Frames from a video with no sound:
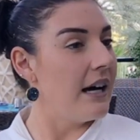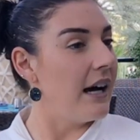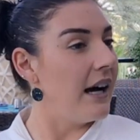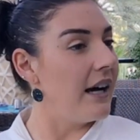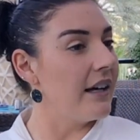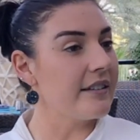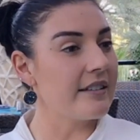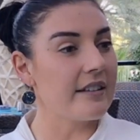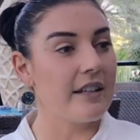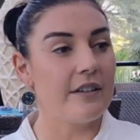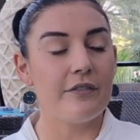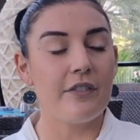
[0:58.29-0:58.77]

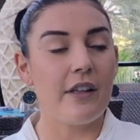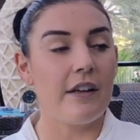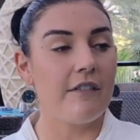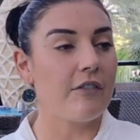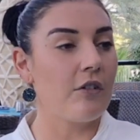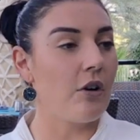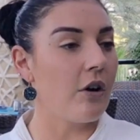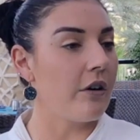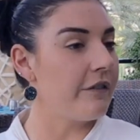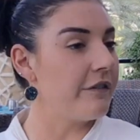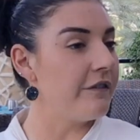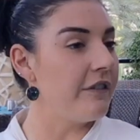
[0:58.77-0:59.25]
Ask if
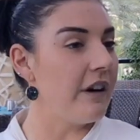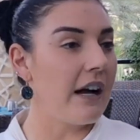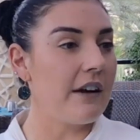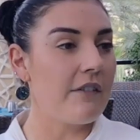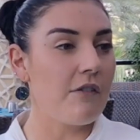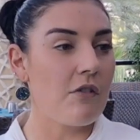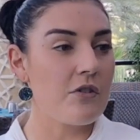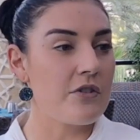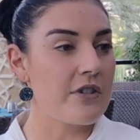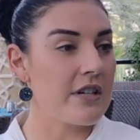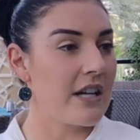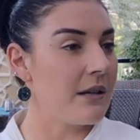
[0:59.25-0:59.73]
they've got
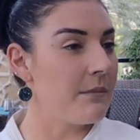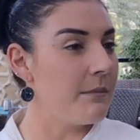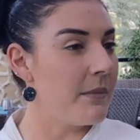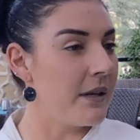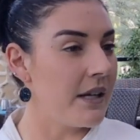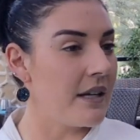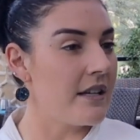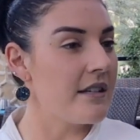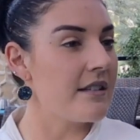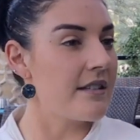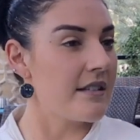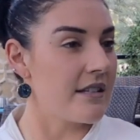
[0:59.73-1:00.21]
five or ten
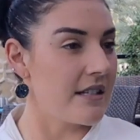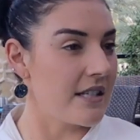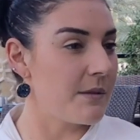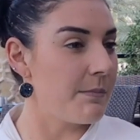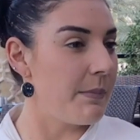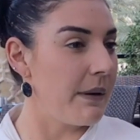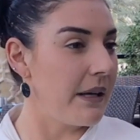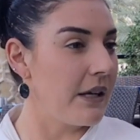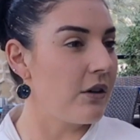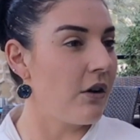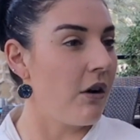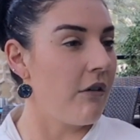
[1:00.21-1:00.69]
minutes to
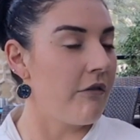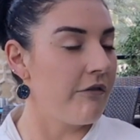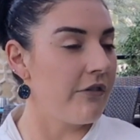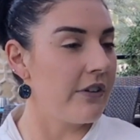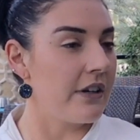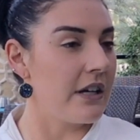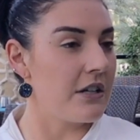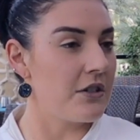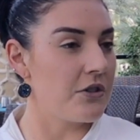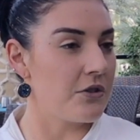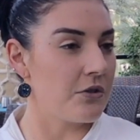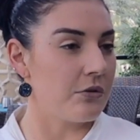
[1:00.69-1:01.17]
speak
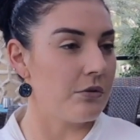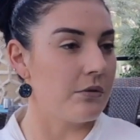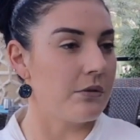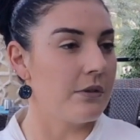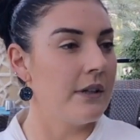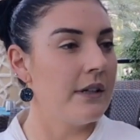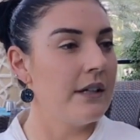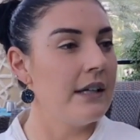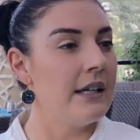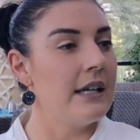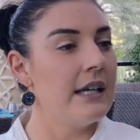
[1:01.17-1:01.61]
confidential.